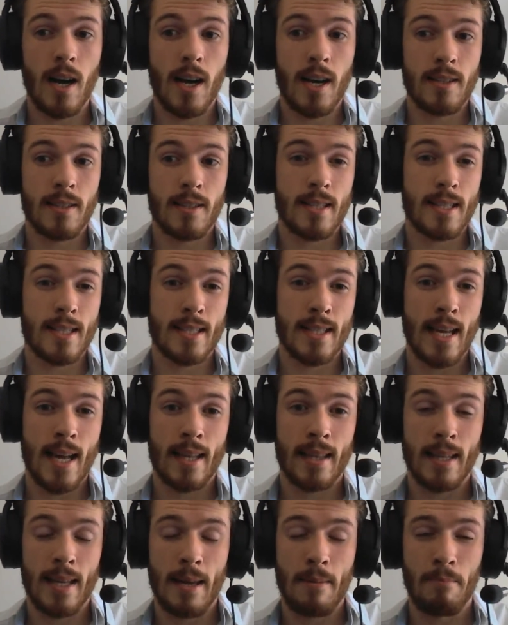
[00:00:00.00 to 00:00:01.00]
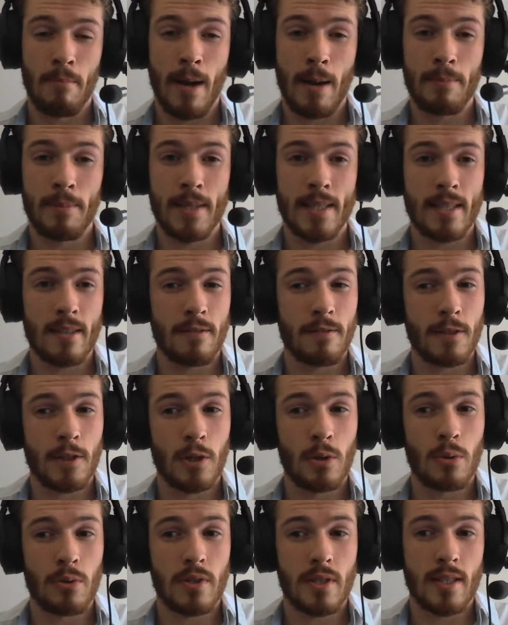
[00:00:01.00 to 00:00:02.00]
I understand that it might be
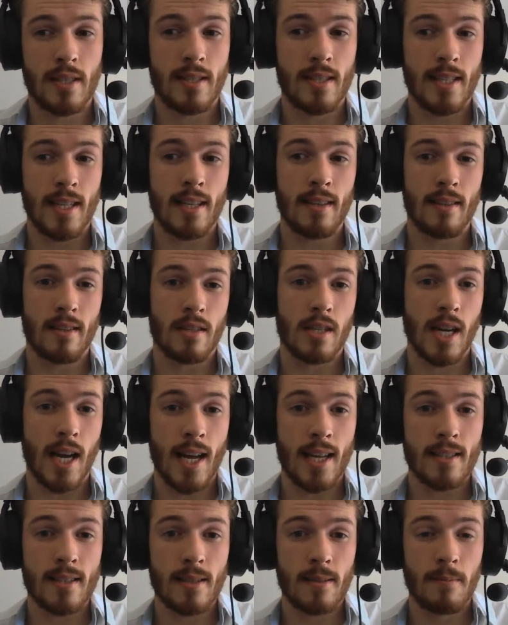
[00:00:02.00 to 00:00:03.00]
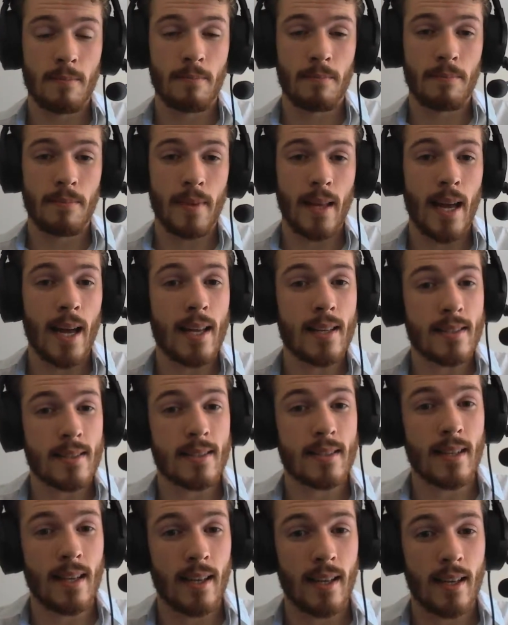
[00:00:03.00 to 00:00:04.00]
difficult to see the chat
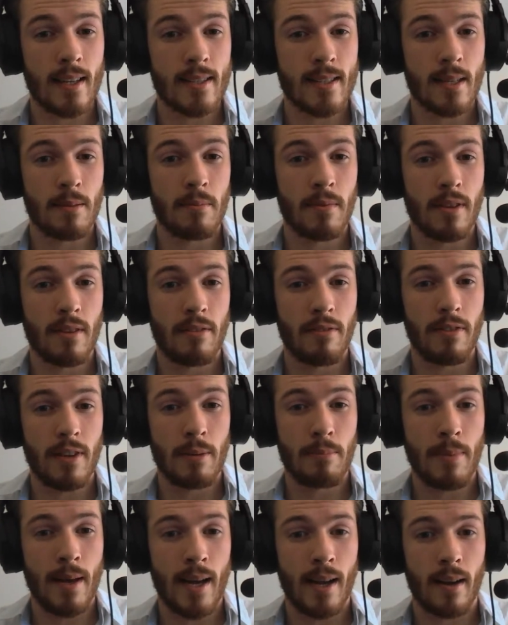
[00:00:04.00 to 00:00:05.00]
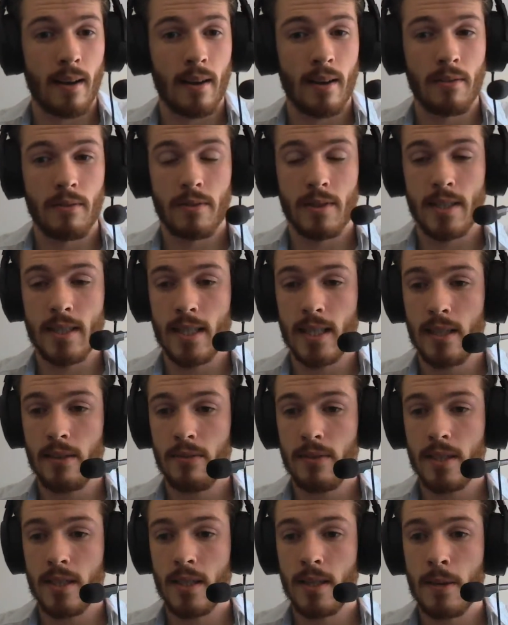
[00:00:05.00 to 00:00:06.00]
as some of the feedback I've
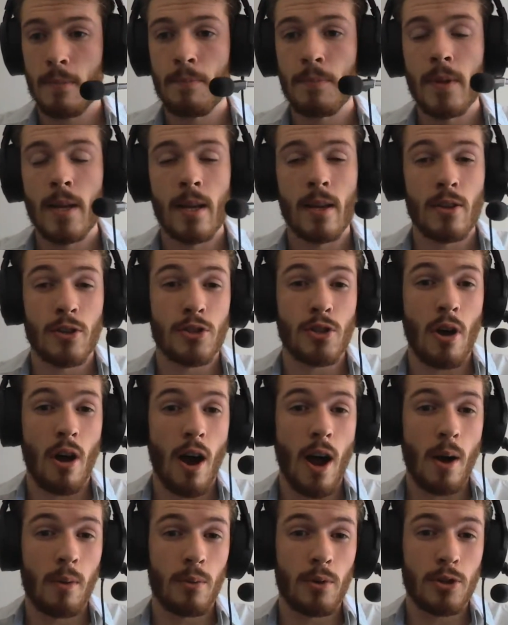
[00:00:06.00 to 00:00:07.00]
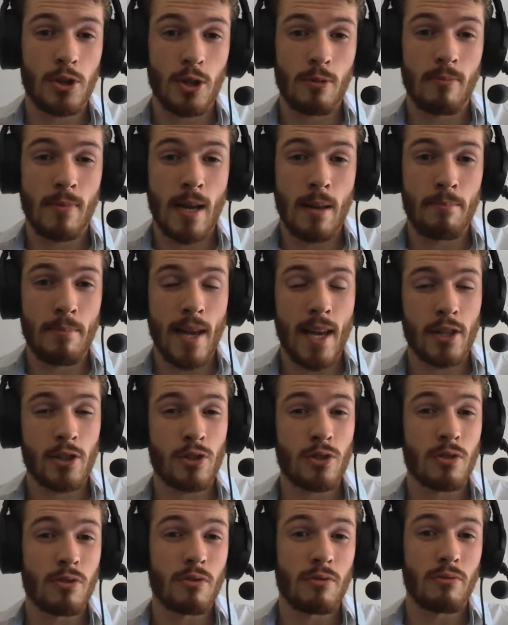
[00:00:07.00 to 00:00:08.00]
received. So I will do my
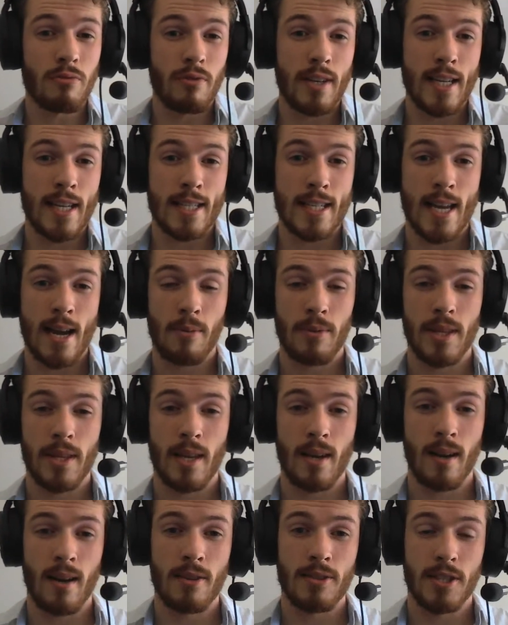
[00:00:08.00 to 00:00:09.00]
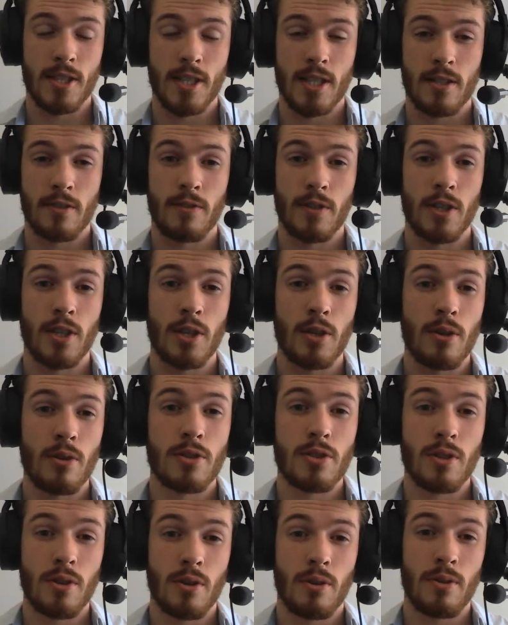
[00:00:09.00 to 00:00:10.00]
best to read out the answers for you
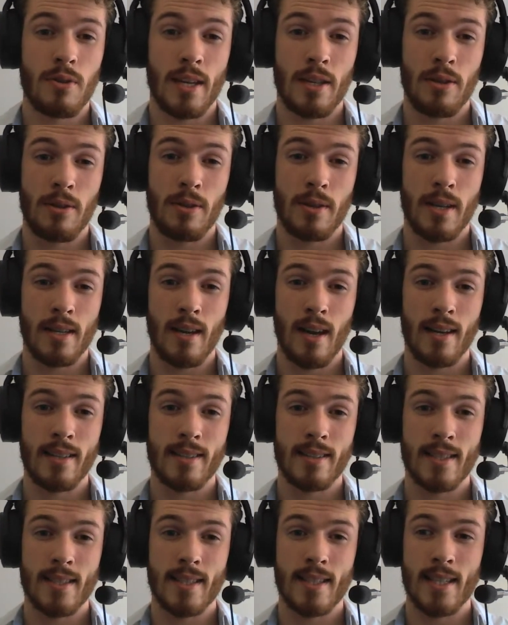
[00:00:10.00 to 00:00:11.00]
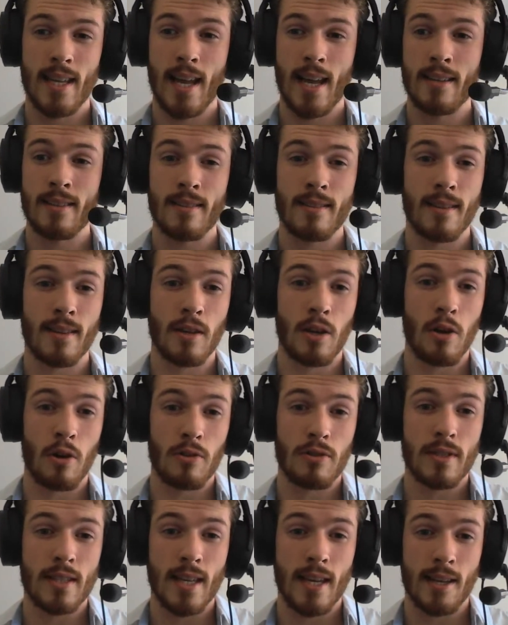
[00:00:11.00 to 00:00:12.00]
so that you can understand the
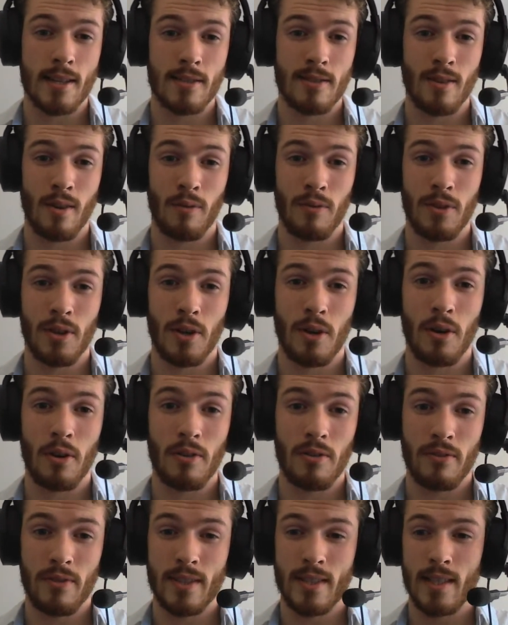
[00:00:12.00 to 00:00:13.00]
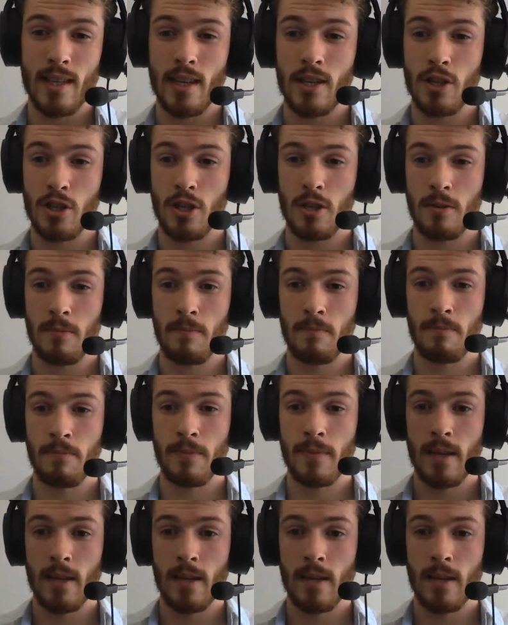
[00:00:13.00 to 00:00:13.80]
context of the conversation.